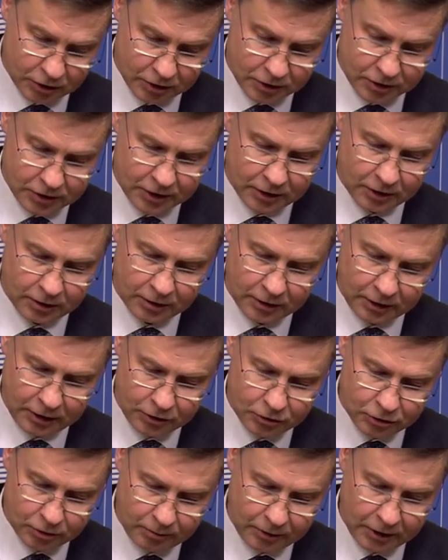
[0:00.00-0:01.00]
still
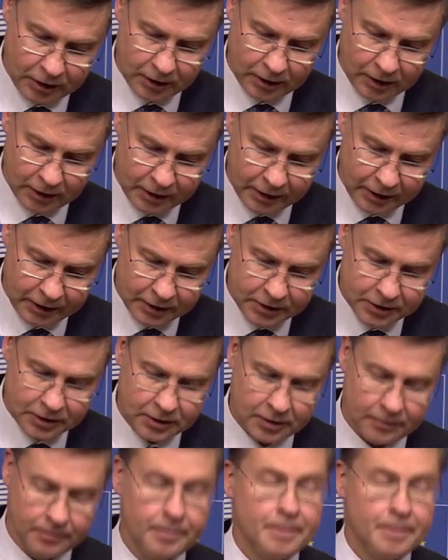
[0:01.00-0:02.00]
needs to be addressed.